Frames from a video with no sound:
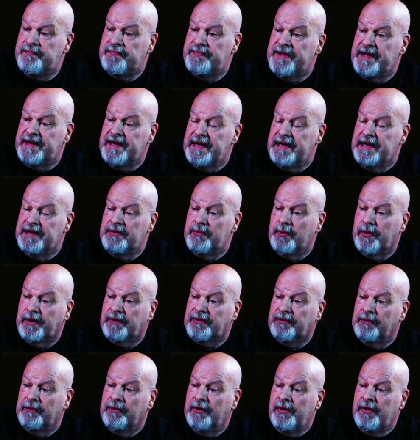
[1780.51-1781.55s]
they need to work
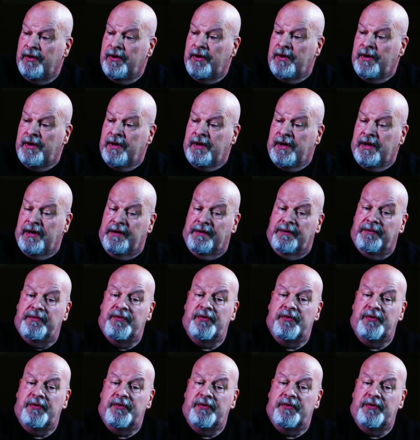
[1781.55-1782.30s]
through. You know,